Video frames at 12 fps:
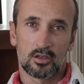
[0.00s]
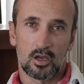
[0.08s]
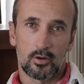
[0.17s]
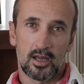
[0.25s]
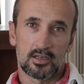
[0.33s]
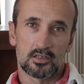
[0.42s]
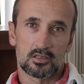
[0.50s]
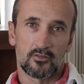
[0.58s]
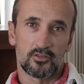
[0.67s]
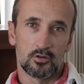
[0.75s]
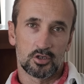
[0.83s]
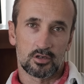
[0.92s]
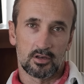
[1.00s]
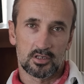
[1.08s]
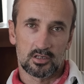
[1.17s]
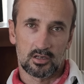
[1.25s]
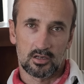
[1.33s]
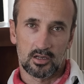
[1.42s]
go ahead into the future,
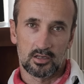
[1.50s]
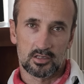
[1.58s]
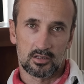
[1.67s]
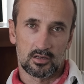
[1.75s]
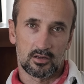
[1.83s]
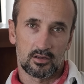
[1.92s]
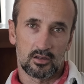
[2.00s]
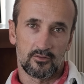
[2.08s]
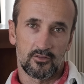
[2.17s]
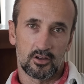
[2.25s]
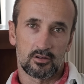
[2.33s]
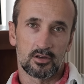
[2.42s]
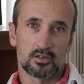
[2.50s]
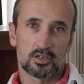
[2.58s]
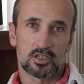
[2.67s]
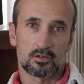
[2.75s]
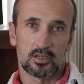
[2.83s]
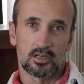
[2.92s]
into the further
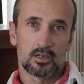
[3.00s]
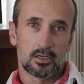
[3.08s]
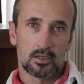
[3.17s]
industry.